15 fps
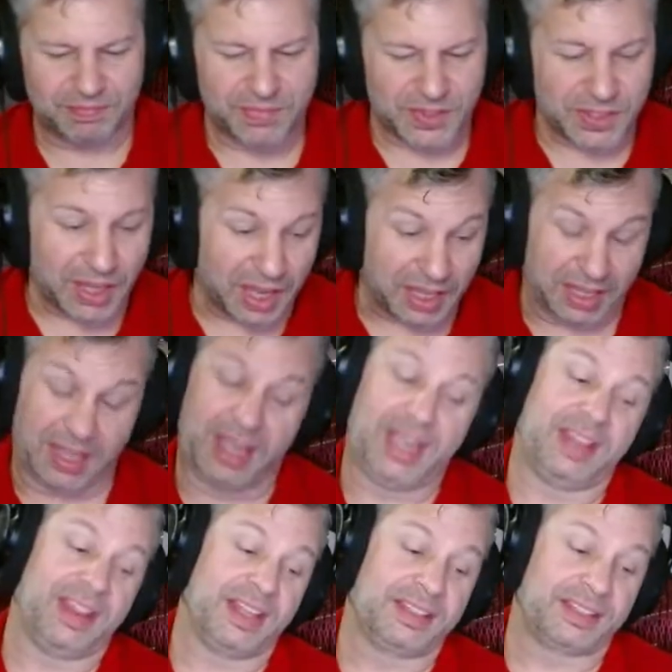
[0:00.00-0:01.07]
So
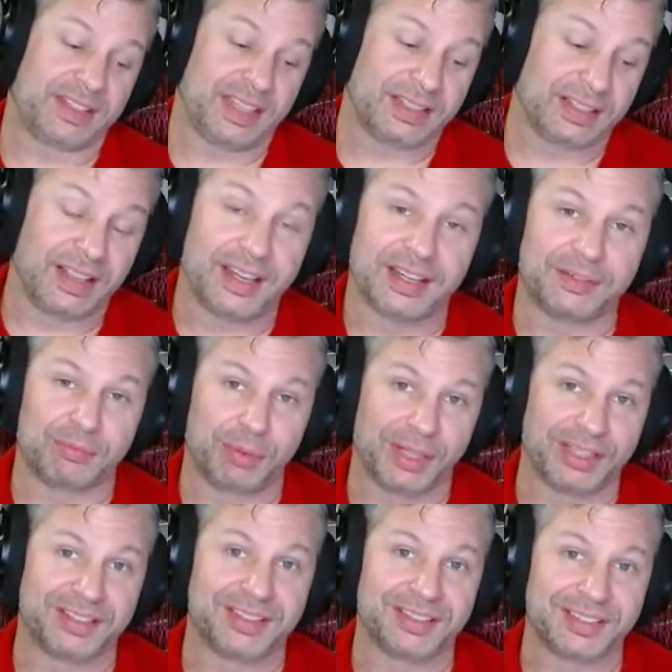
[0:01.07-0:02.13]
hey, that's a lot of
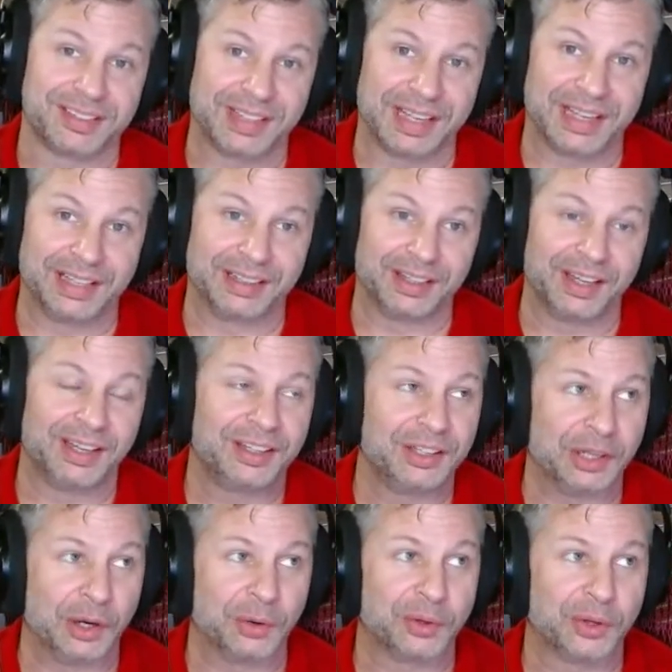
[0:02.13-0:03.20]
places that
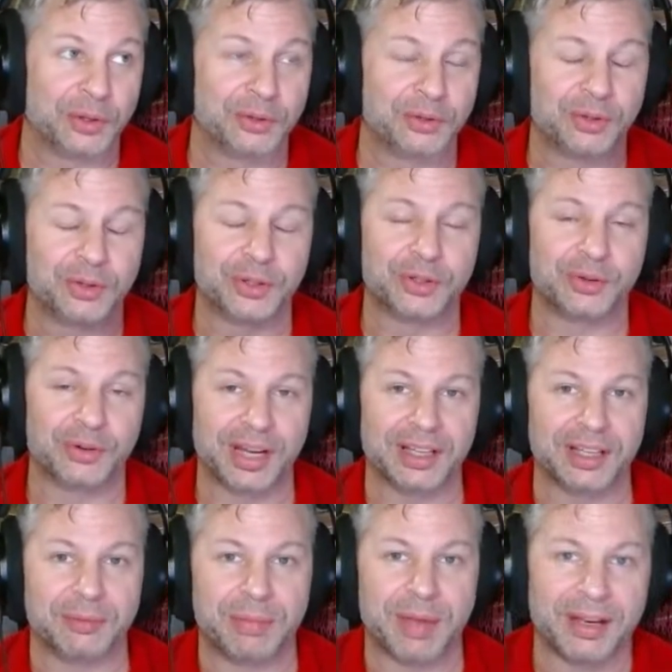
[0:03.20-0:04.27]
could
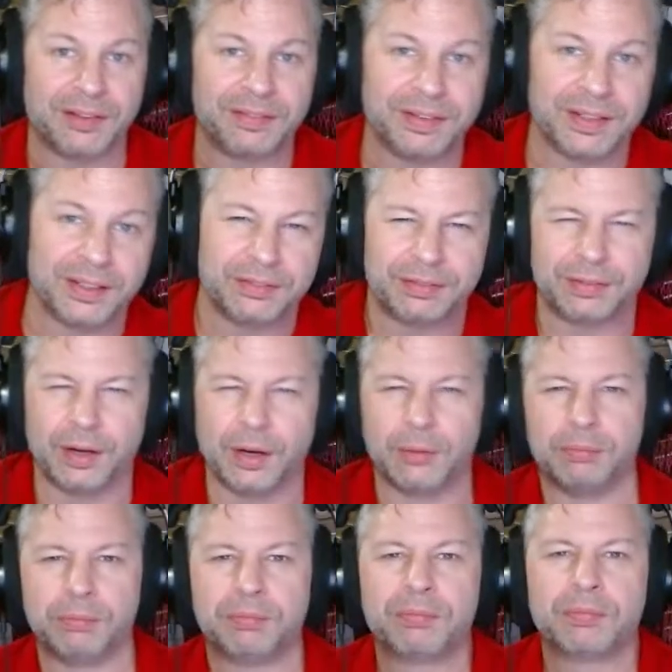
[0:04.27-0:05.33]
greatly benefit
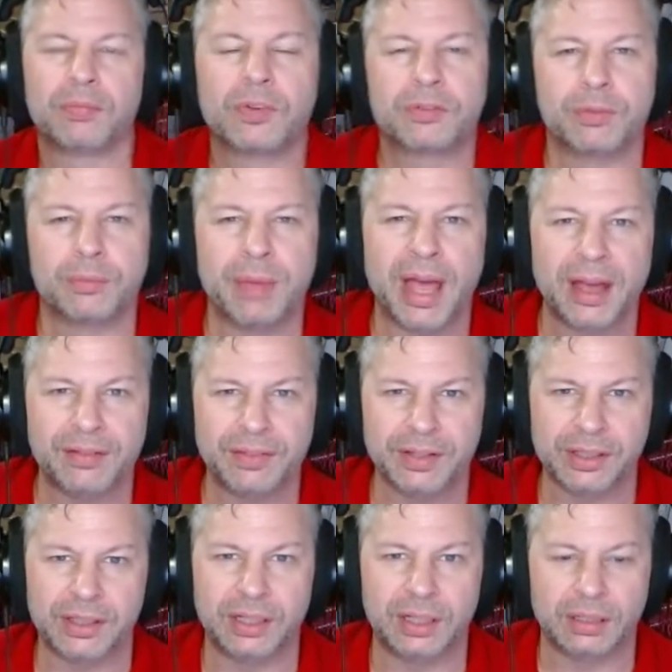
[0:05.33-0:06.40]
from
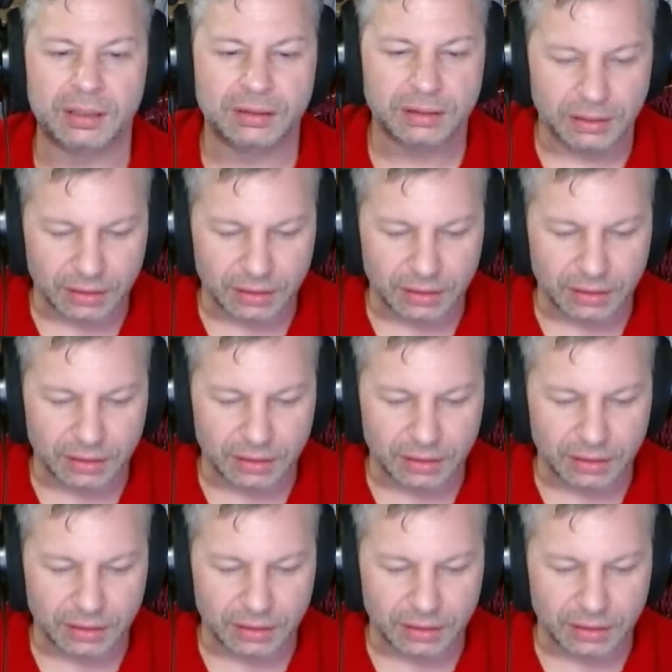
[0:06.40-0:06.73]
having a